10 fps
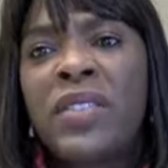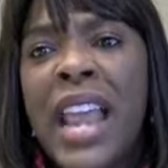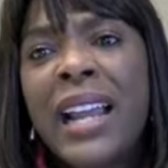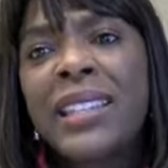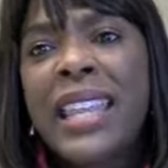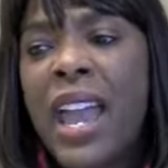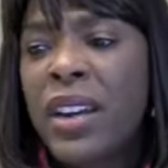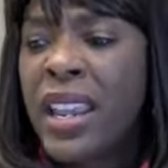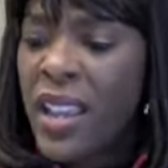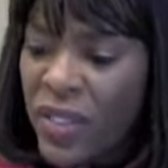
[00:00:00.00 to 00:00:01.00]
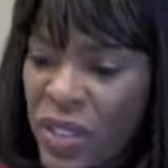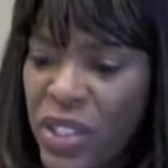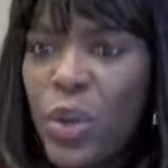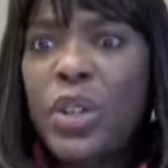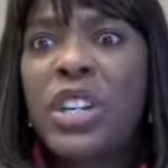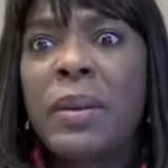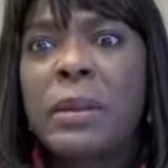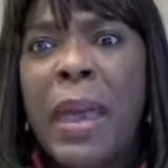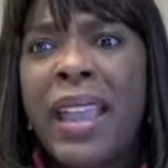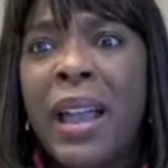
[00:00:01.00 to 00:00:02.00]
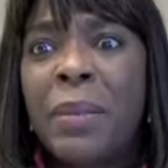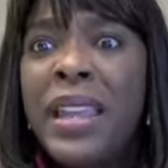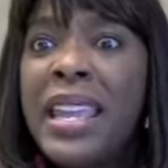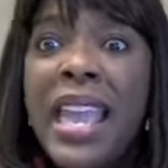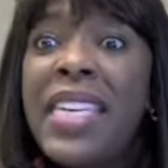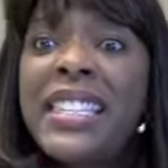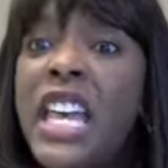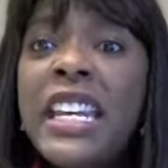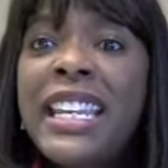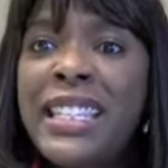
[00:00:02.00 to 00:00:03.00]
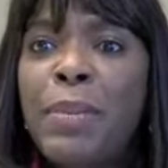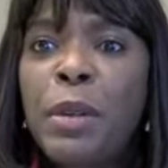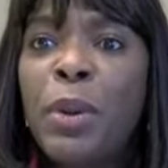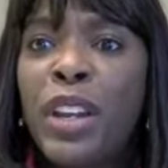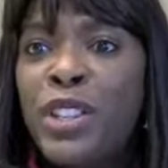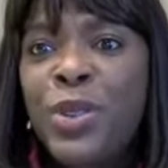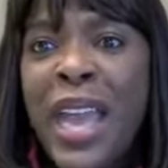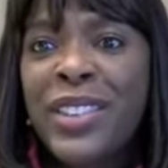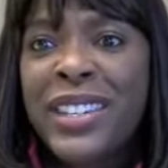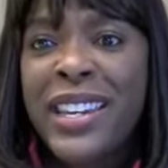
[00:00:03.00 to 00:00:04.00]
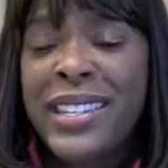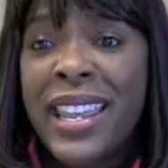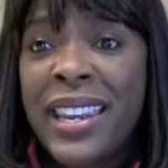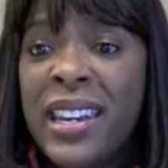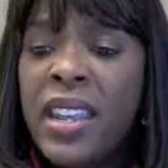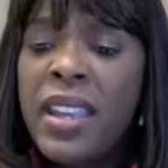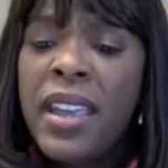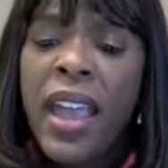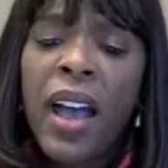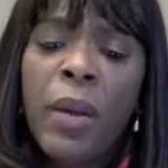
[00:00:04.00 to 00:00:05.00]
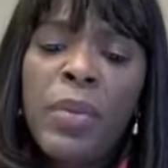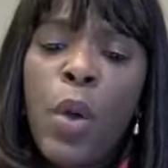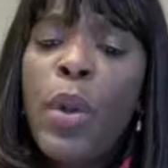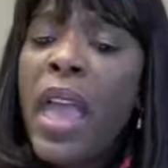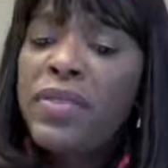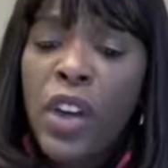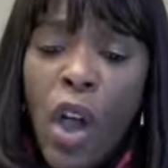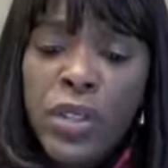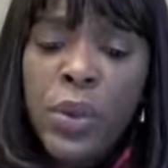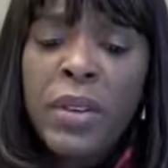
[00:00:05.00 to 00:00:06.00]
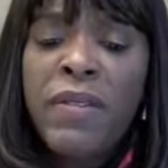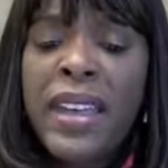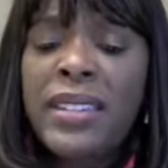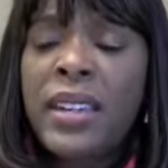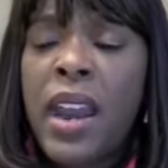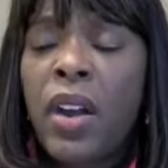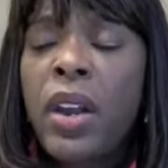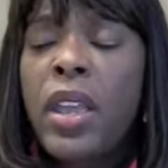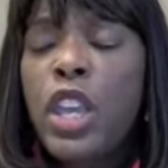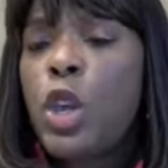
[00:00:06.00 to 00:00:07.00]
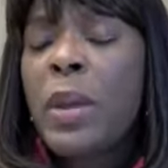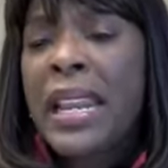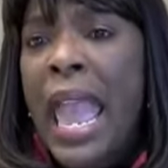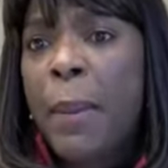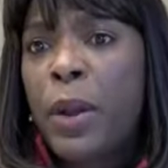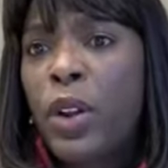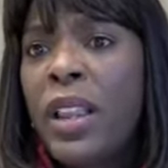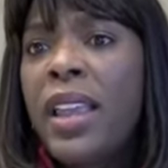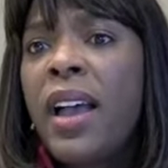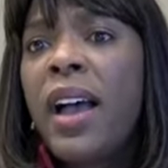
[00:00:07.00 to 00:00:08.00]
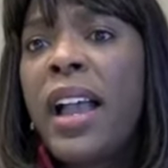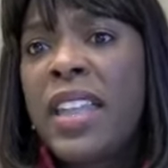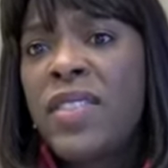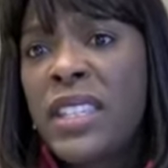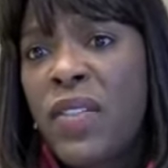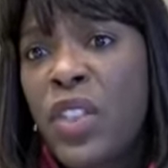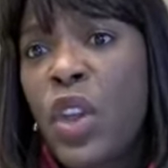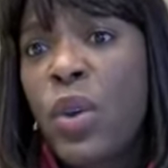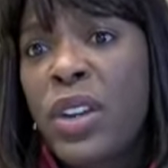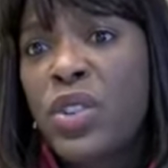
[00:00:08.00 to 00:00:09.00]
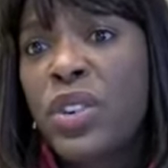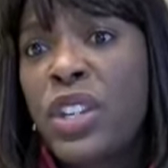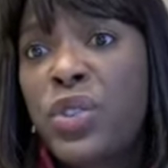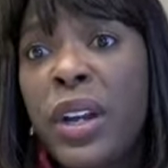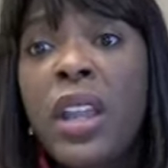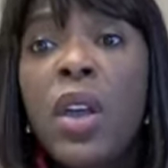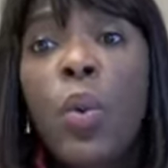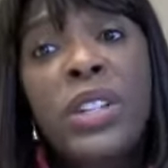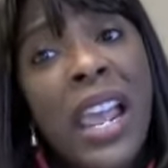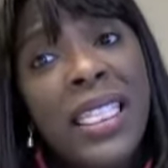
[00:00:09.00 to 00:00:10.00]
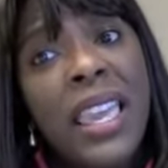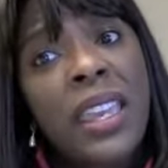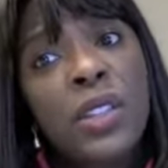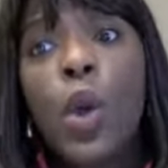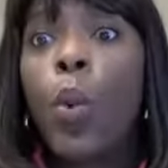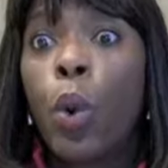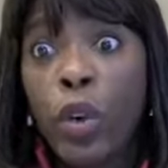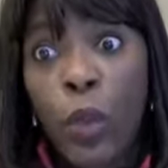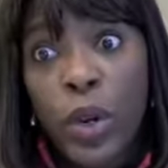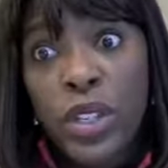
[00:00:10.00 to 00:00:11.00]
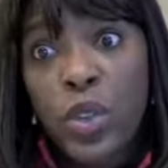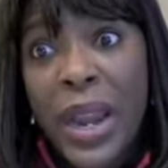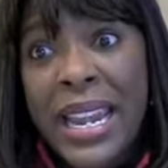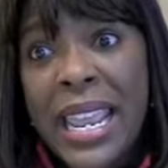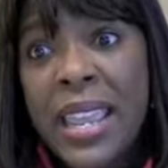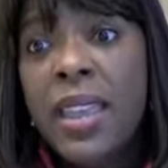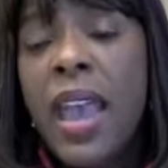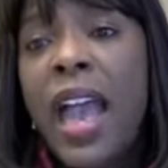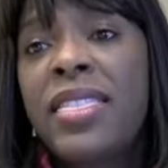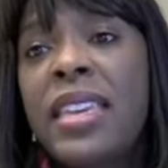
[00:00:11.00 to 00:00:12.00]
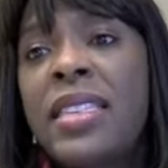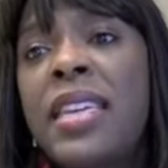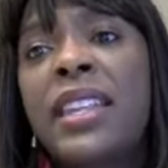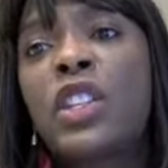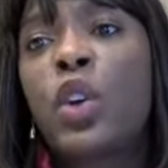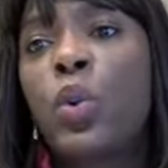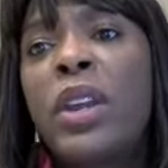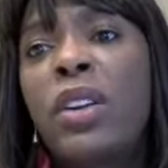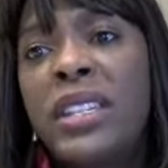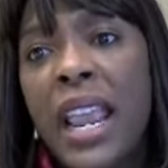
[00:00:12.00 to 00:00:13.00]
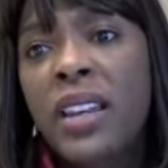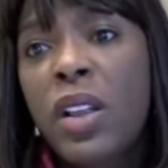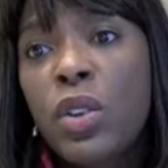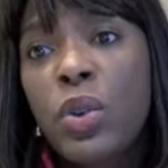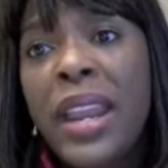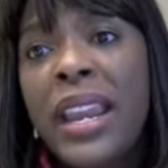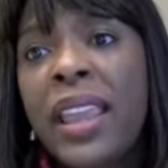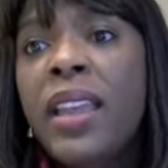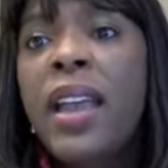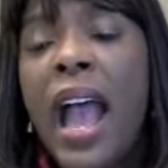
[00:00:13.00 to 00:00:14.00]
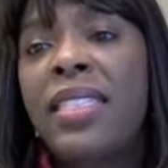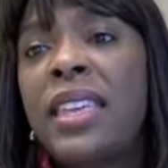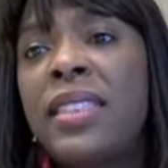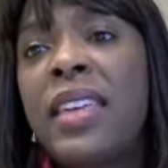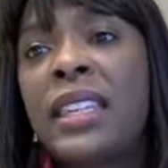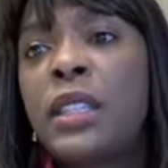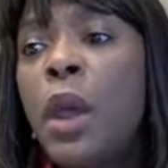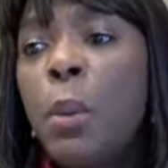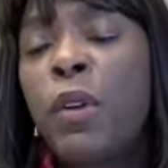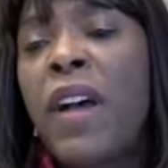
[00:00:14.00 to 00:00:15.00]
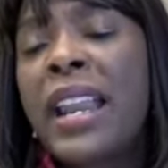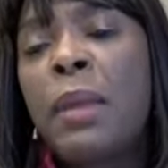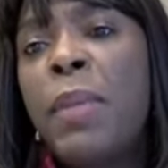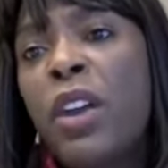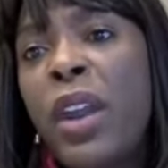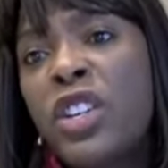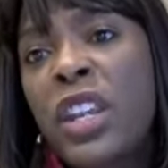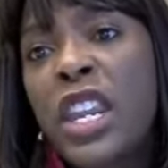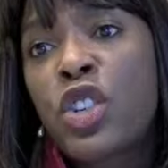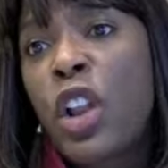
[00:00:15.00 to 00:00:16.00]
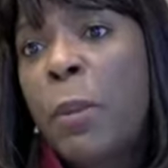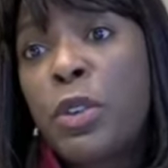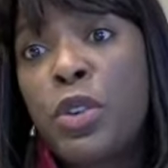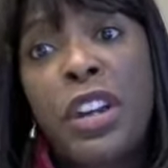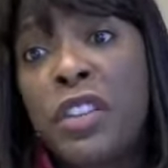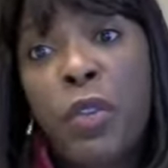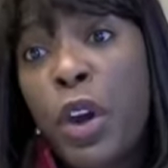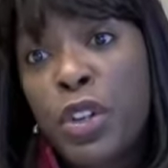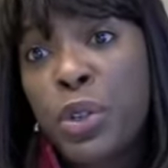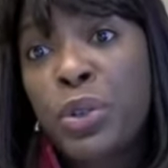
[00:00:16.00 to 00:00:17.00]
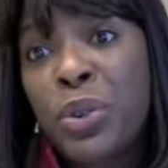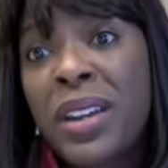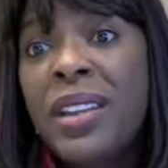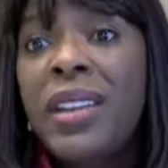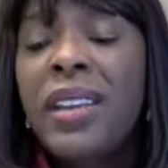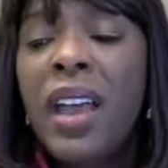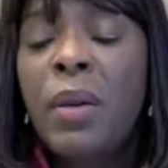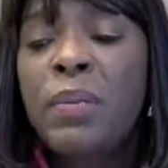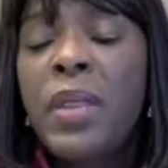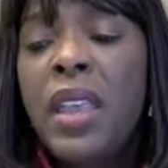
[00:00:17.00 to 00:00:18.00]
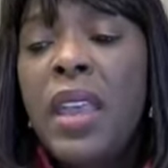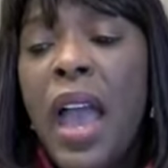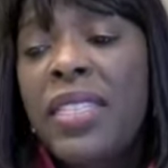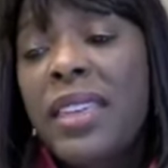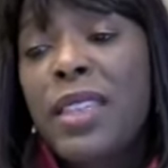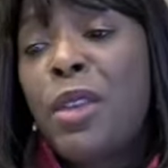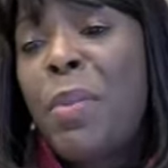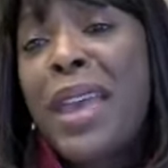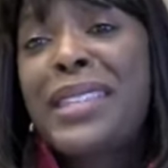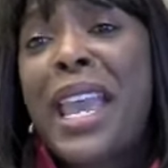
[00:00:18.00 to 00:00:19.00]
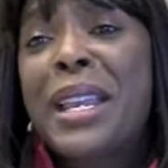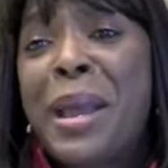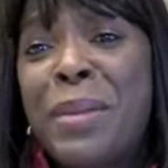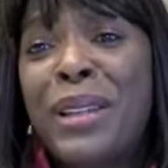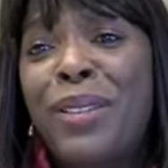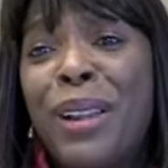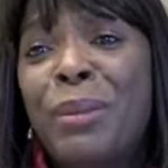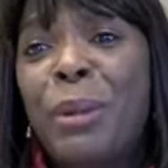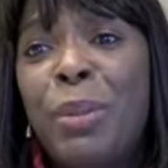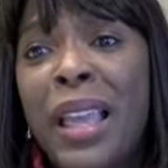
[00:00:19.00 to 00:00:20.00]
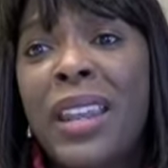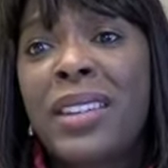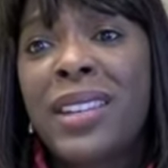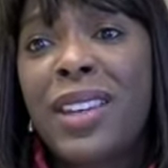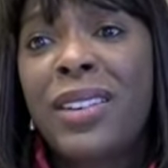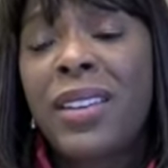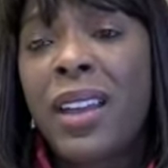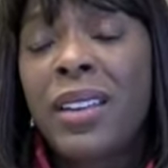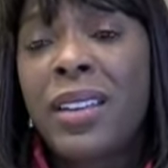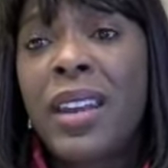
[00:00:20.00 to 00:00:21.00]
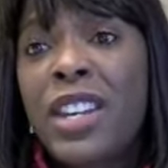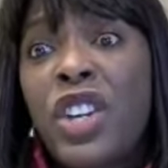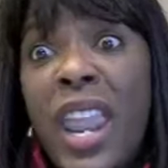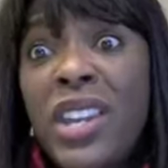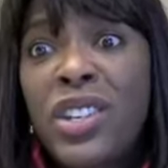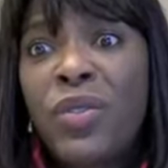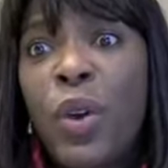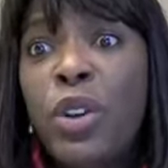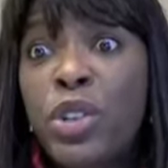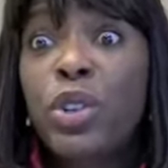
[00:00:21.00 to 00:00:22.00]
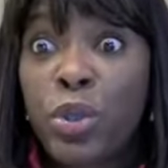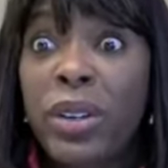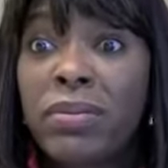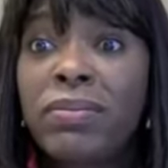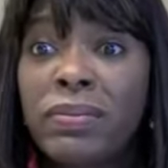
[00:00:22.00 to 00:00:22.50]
of Dallas County, the sewage comes back up. That's unacceptable in 2010. We have to also invest in our human capital in the 7th Congressional District, which I think is workforce training. I think that that's career and technical training. I think that that's providing better educational opportunity for our children. I think that the best economic development plan is a good education for our children.